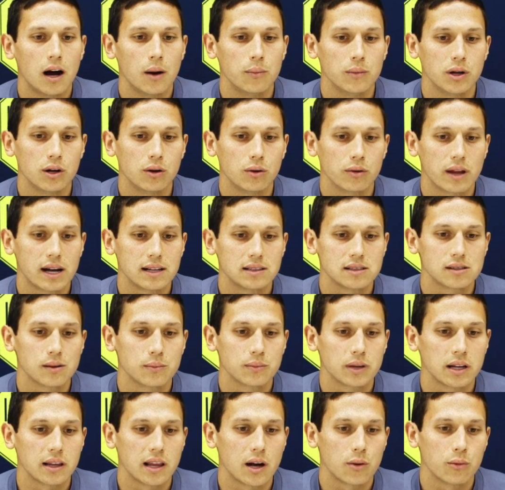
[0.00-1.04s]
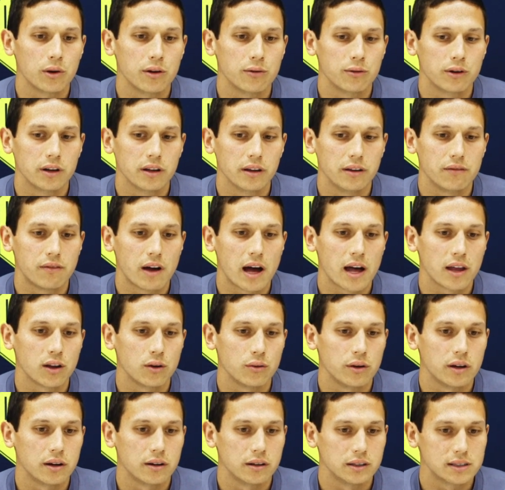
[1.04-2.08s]
you know, that's something that we really value
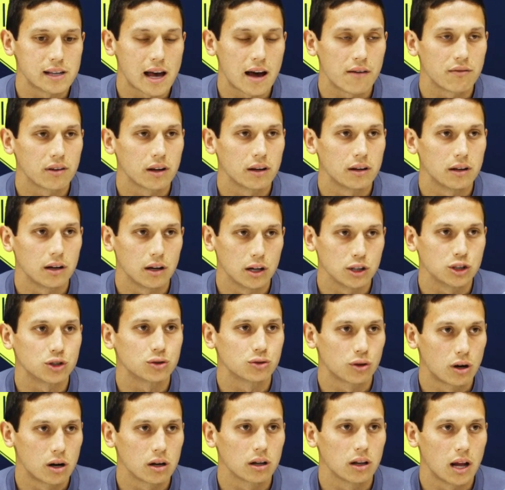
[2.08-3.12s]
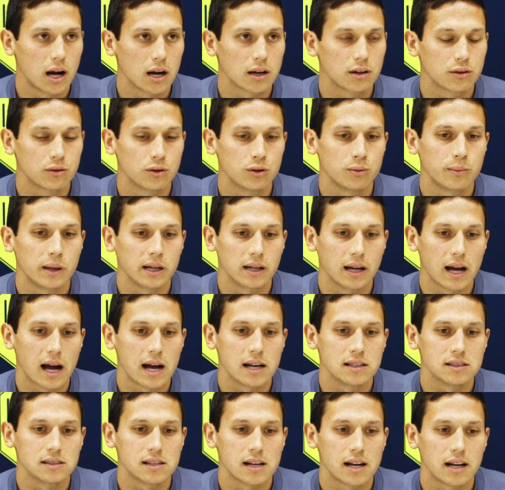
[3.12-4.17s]
here, is having a strong locker room and
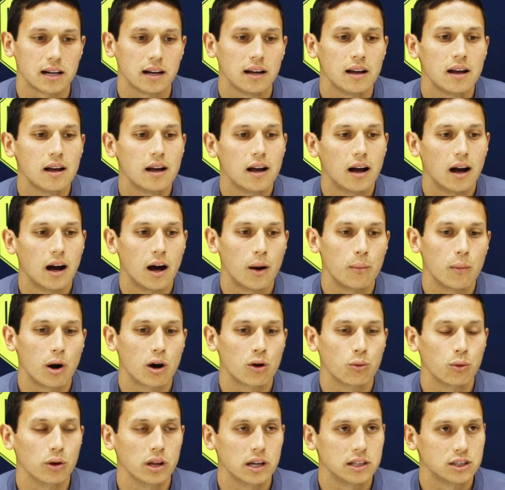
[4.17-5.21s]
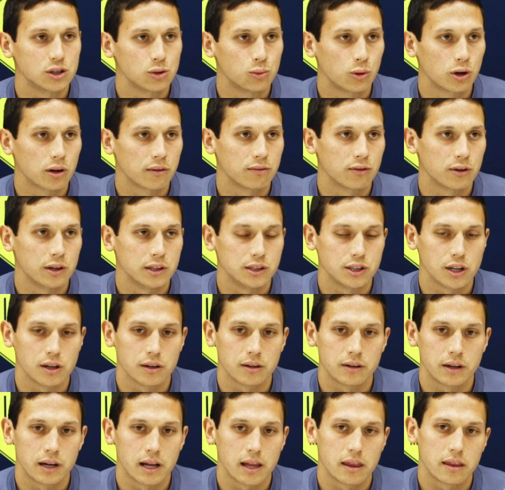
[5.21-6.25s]
guys that are willing to work for each
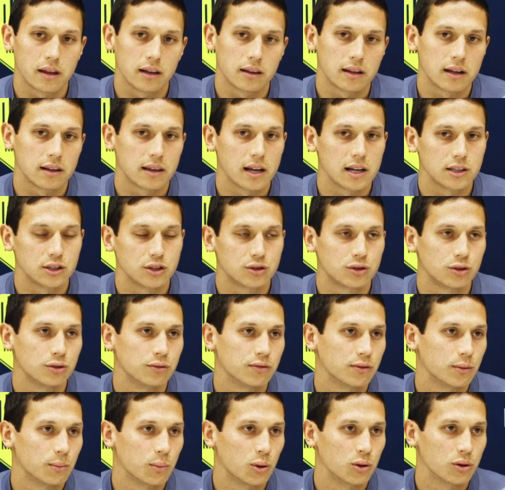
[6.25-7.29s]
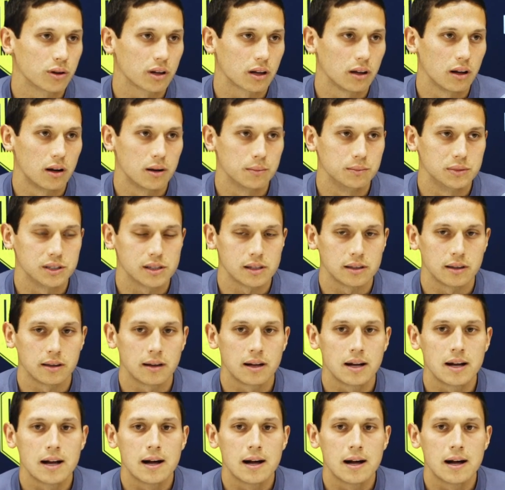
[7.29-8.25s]
other. And I think that that's true for both clubs. And